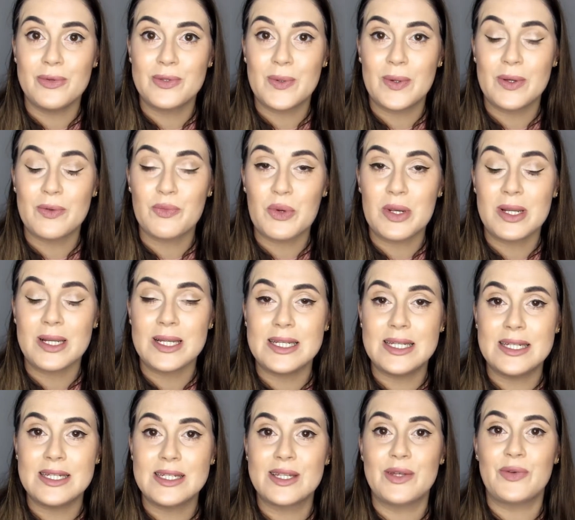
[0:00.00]
so I really
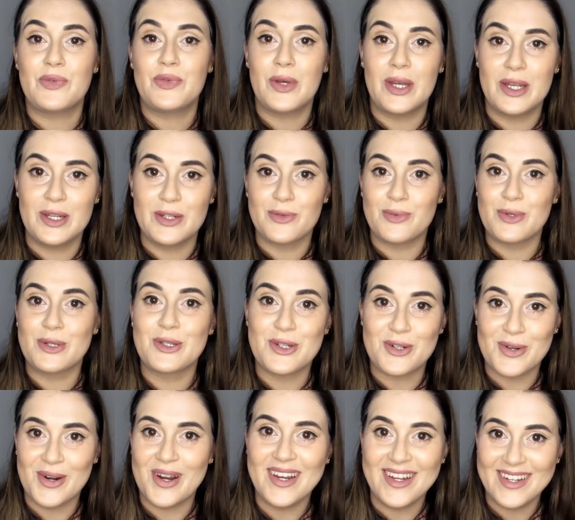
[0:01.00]
need to find
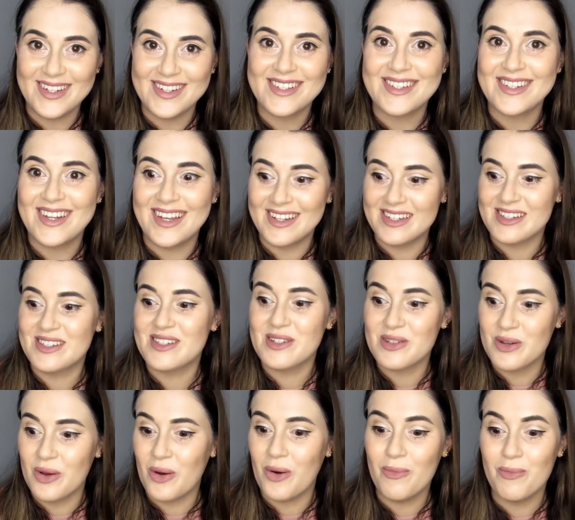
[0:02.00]
restraint and
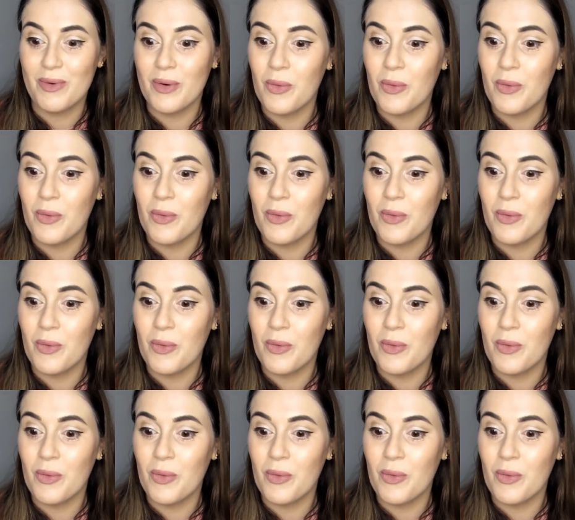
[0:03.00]
not.